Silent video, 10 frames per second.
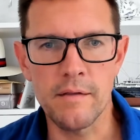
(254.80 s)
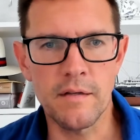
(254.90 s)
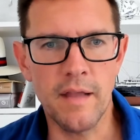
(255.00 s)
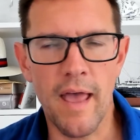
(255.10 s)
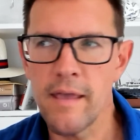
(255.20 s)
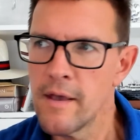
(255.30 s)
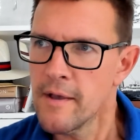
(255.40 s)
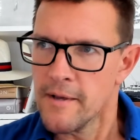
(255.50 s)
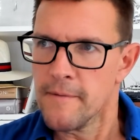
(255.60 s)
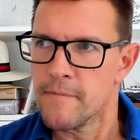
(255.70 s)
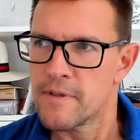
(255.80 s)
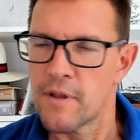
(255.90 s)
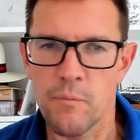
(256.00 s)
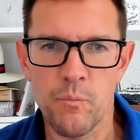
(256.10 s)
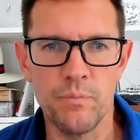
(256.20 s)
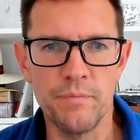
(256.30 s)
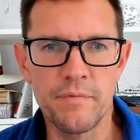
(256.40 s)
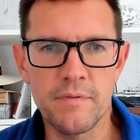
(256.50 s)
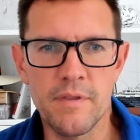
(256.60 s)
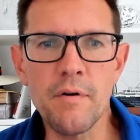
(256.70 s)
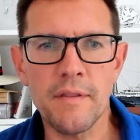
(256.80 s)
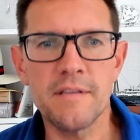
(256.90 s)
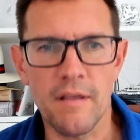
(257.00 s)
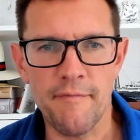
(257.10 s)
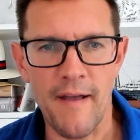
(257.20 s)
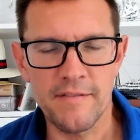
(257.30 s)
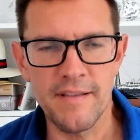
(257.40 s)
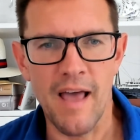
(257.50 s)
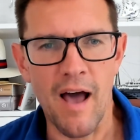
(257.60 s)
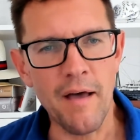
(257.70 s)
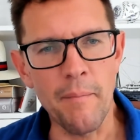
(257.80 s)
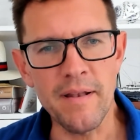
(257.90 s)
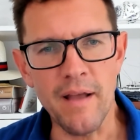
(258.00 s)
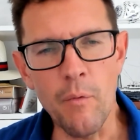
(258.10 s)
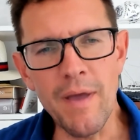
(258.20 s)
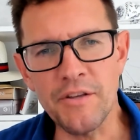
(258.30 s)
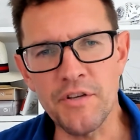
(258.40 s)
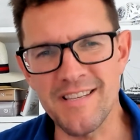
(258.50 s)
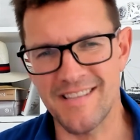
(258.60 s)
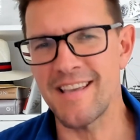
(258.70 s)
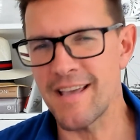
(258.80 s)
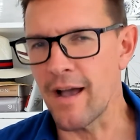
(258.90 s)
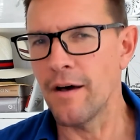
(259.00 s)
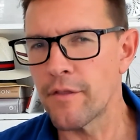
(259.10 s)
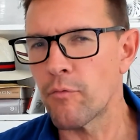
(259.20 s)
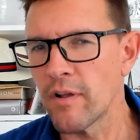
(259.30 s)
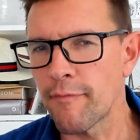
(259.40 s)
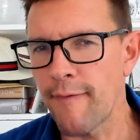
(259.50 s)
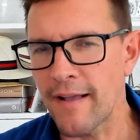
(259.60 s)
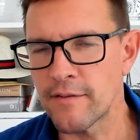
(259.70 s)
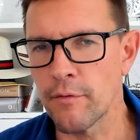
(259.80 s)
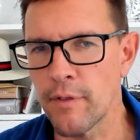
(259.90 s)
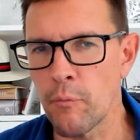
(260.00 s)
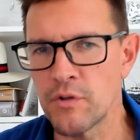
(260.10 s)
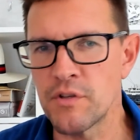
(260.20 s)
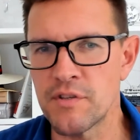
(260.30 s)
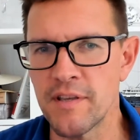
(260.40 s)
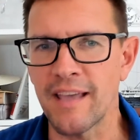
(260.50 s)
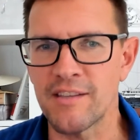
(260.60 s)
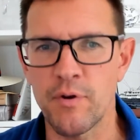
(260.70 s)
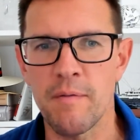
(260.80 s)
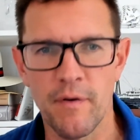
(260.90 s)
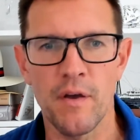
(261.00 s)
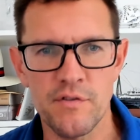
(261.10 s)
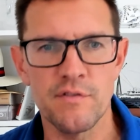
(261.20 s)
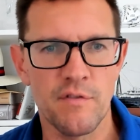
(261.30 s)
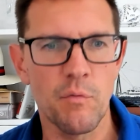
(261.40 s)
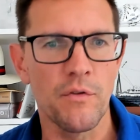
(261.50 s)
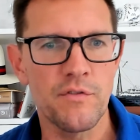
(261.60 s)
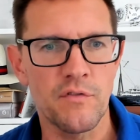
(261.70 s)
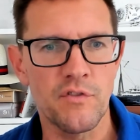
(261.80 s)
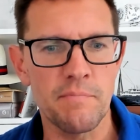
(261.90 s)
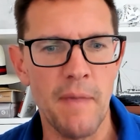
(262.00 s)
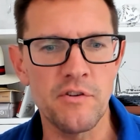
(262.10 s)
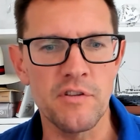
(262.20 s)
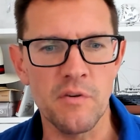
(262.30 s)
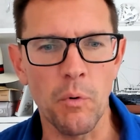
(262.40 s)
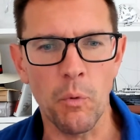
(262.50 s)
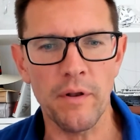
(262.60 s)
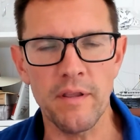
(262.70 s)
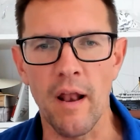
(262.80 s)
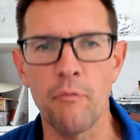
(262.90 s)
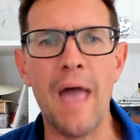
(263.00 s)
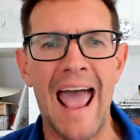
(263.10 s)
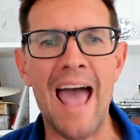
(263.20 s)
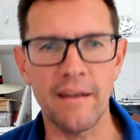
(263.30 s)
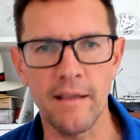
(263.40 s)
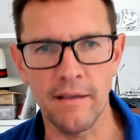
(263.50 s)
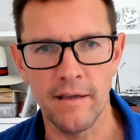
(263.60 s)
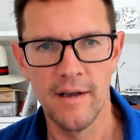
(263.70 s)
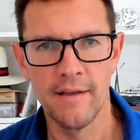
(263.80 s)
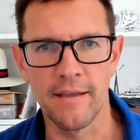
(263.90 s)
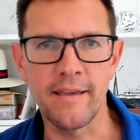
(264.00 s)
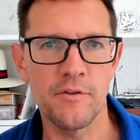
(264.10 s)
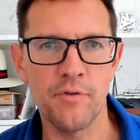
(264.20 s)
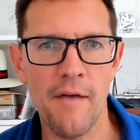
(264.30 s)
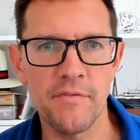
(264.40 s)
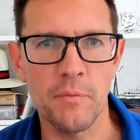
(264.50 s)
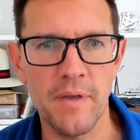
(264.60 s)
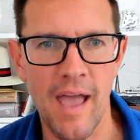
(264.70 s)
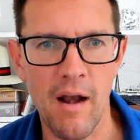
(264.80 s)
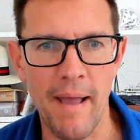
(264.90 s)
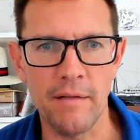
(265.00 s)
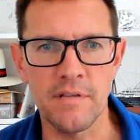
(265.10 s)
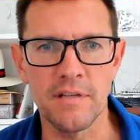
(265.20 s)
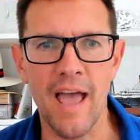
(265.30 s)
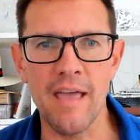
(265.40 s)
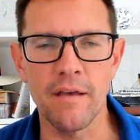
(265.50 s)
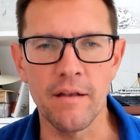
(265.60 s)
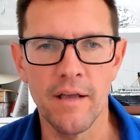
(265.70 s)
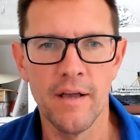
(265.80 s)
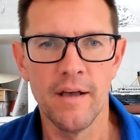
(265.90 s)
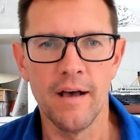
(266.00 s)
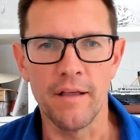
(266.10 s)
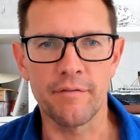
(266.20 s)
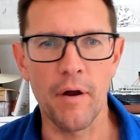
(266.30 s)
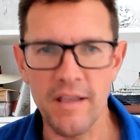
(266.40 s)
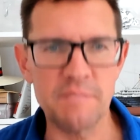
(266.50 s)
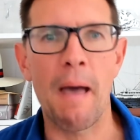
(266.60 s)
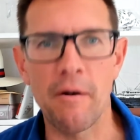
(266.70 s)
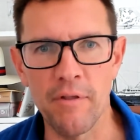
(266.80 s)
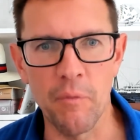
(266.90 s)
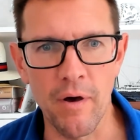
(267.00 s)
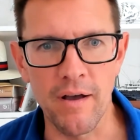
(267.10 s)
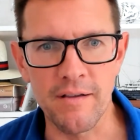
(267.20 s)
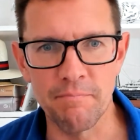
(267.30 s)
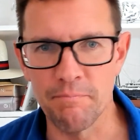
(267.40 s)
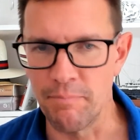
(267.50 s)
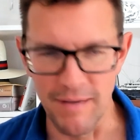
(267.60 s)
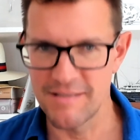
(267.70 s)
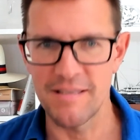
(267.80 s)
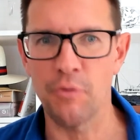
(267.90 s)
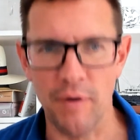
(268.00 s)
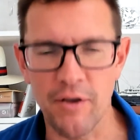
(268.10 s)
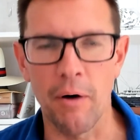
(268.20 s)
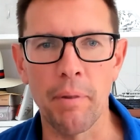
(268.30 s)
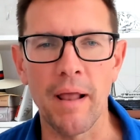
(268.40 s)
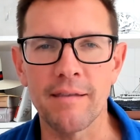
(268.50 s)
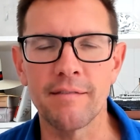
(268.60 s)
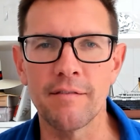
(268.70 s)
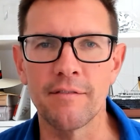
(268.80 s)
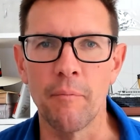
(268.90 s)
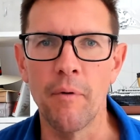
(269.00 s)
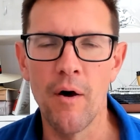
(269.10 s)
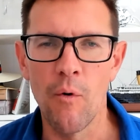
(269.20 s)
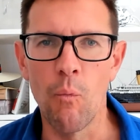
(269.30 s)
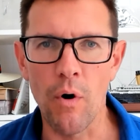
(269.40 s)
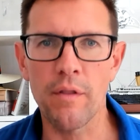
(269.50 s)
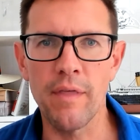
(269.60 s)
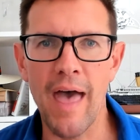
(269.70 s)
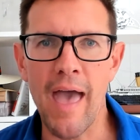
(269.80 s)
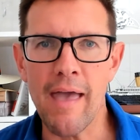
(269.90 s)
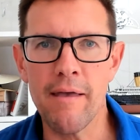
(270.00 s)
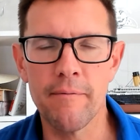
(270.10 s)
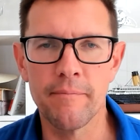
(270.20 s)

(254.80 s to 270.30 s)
then today, you know, there are these other factors in there. I mean, are we actually seeing other real factors, or that we're just seeing extreme versions of the ones you just mentioned? So what are the, if we are adding the key drivers that we care about today that are throwing a spanner in the works into this already complex system, what are they?